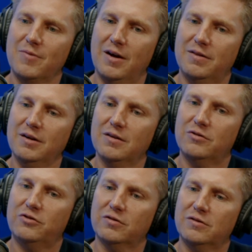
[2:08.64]
I think
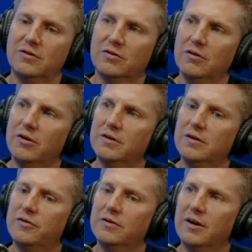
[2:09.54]
there's a lot of
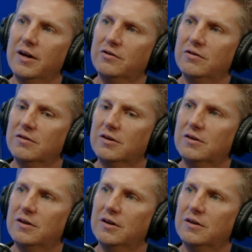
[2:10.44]
different directions
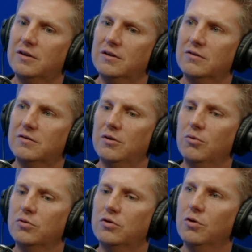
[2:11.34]
it can
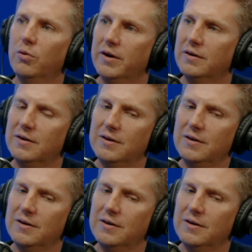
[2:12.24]
still go in,